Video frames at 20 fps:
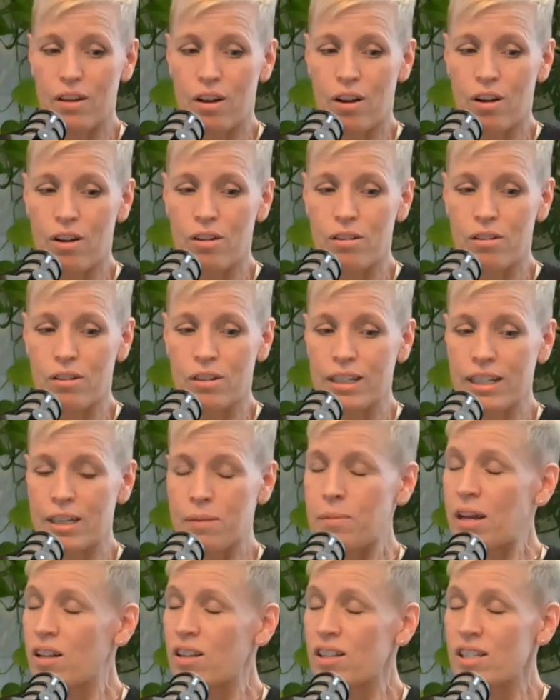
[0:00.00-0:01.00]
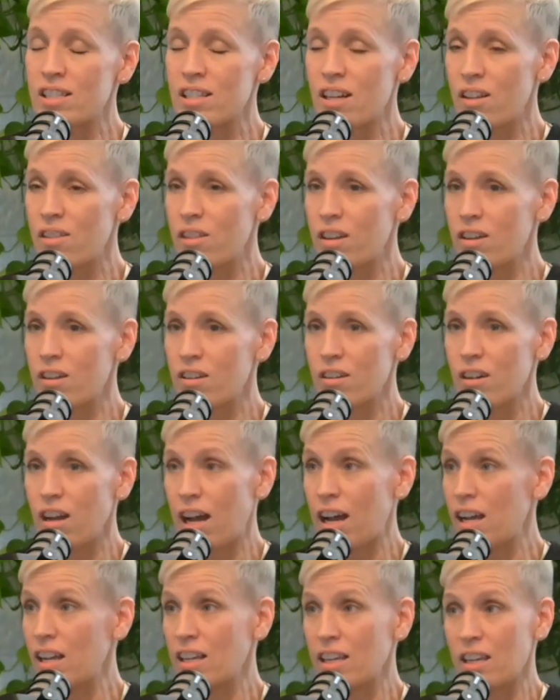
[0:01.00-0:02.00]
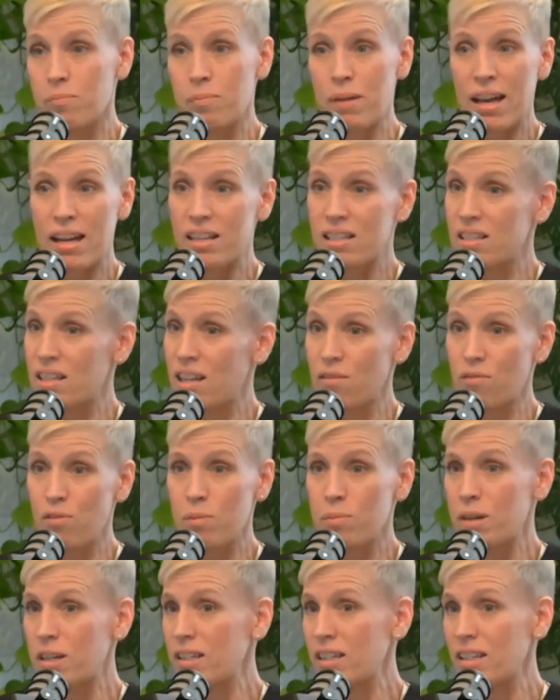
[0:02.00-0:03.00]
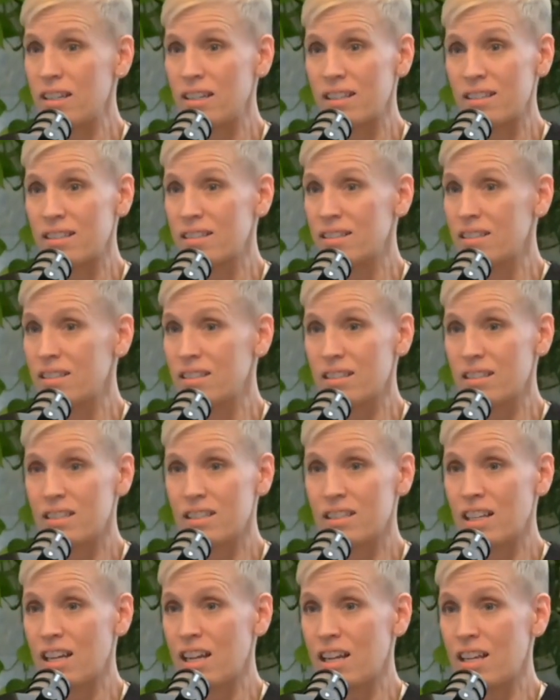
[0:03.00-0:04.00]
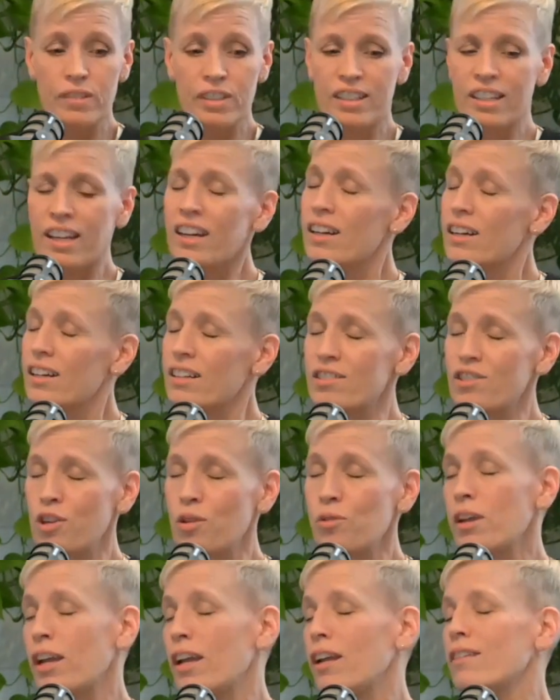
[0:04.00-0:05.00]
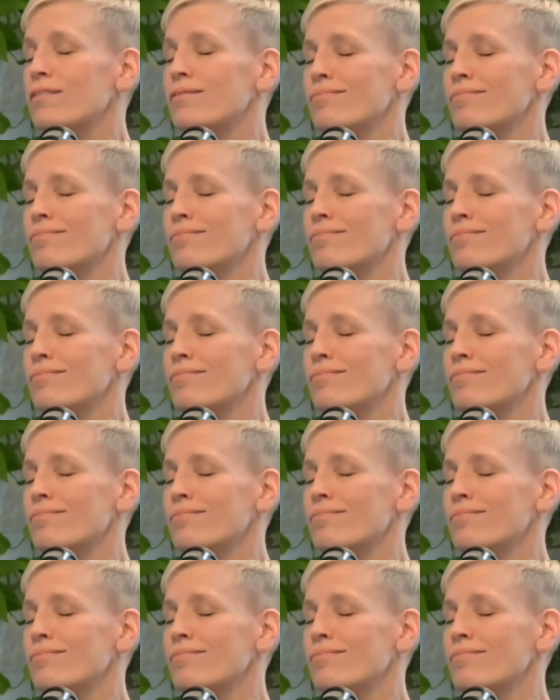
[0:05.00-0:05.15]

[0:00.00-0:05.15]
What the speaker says: Our email is on there. I get back to everybody. And donate.